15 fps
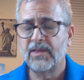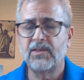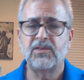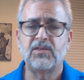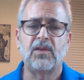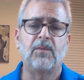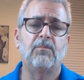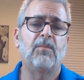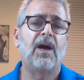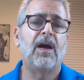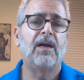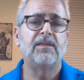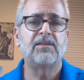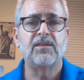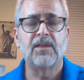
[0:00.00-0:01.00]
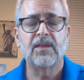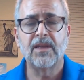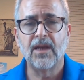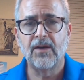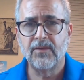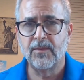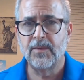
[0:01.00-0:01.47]
some bonds in the
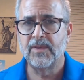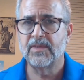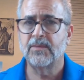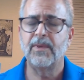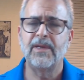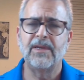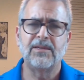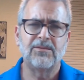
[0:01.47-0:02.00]
government space.